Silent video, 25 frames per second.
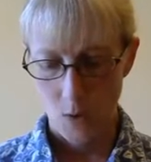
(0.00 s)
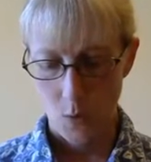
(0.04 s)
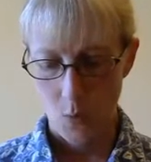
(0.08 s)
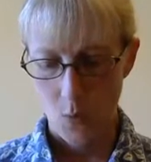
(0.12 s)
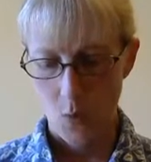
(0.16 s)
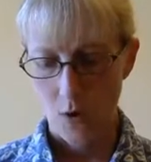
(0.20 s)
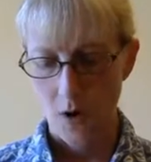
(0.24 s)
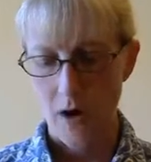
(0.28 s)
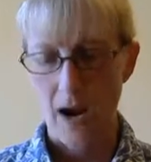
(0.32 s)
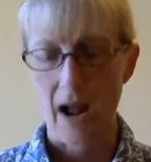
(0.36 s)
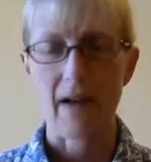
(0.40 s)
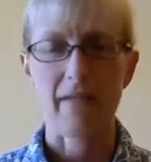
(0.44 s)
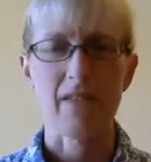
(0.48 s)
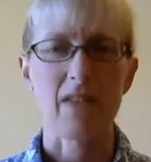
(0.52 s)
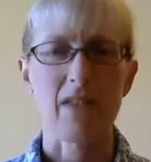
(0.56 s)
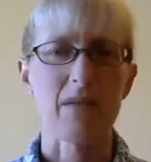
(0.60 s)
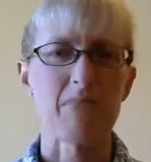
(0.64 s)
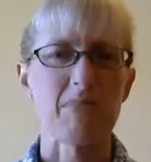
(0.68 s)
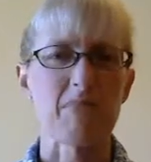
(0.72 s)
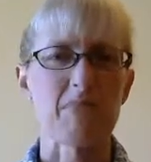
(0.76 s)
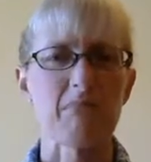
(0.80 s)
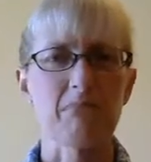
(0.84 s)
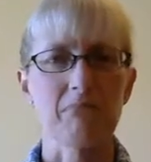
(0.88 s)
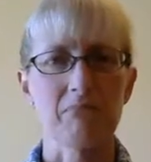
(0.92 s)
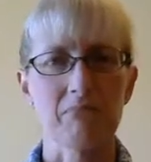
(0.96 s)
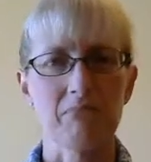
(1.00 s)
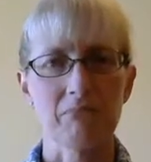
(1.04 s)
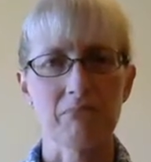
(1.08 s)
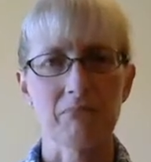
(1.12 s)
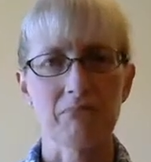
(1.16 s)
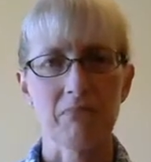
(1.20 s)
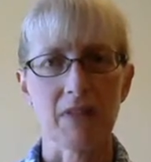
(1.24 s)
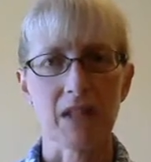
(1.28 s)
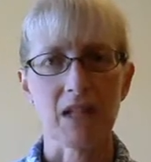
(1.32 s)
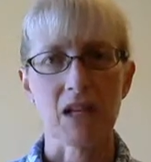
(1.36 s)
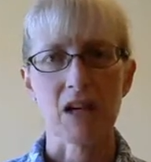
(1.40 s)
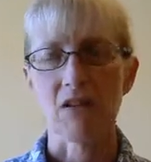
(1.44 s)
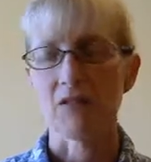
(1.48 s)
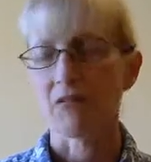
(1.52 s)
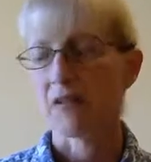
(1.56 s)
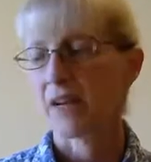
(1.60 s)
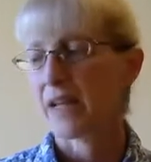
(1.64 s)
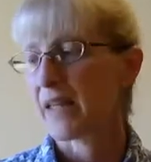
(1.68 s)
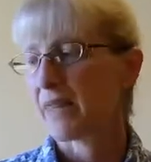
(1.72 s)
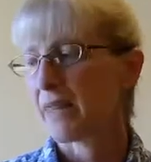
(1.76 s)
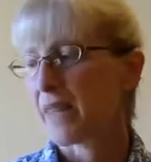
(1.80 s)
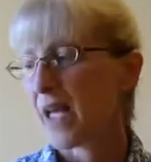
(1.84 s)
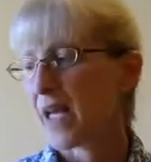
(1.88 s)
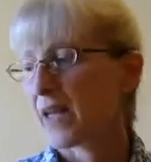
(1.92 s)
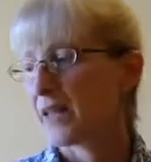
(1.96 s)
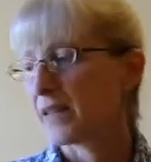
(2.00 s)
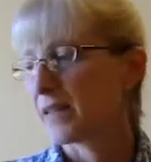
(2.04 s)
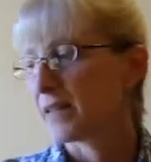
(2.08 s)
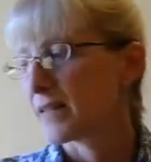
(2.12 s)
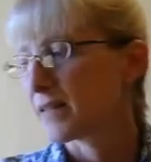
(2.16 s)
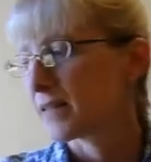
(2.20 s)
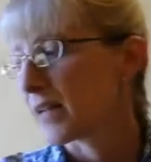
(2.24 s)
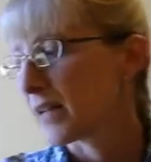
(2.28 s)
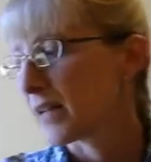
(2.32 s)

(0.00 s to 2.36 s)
or have them, in the end